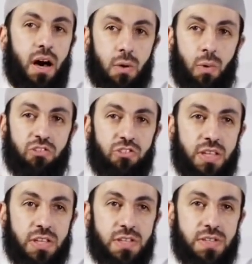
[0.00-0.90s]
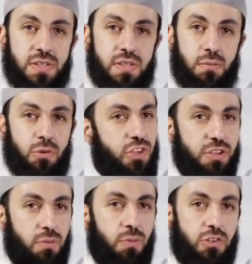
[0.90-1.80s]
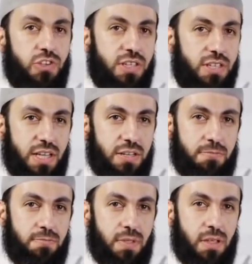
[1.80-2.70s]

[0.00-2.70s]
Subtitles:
I watch things which I don't watch in the day.